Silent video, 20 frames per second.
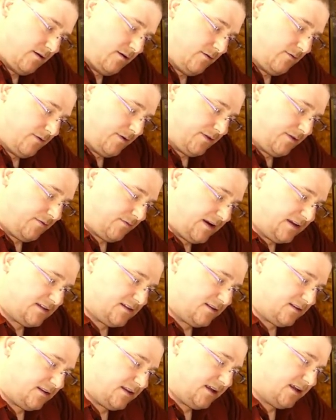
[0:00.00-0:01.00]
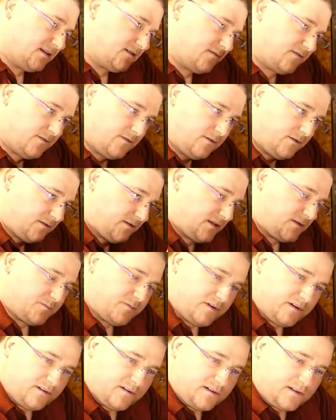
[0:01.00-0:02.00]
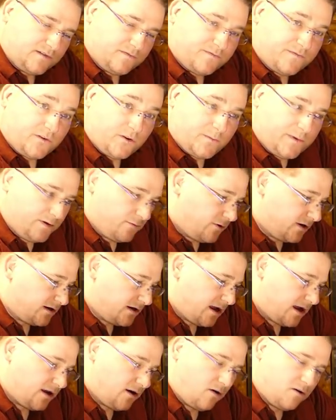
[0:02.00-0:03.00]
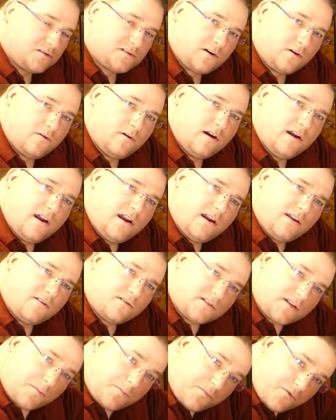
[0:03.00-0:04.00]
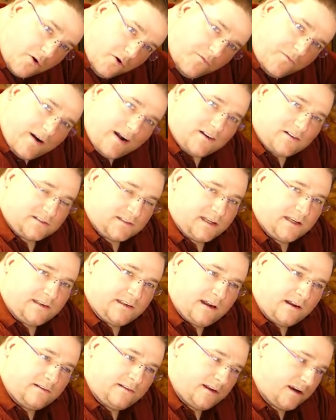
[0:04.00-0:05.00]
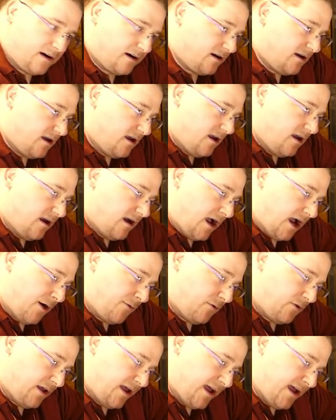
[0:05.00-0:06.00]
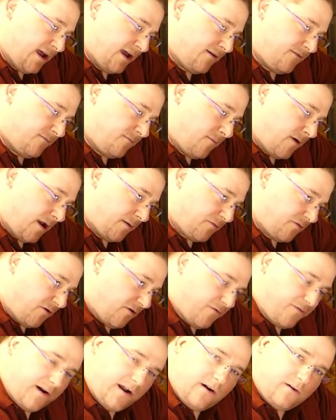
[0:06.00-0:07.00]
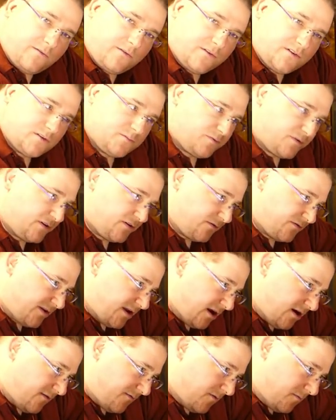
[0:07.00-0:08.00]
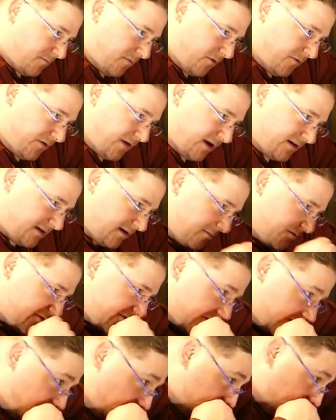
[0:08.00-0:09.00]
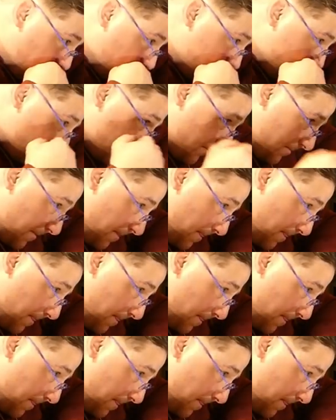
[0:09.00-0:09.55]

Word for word: with the rest of the links for these printers and filament and whatnot. Also, there's a profiles link down there. I will have my profile for this printer there for both high temperature and low temperature.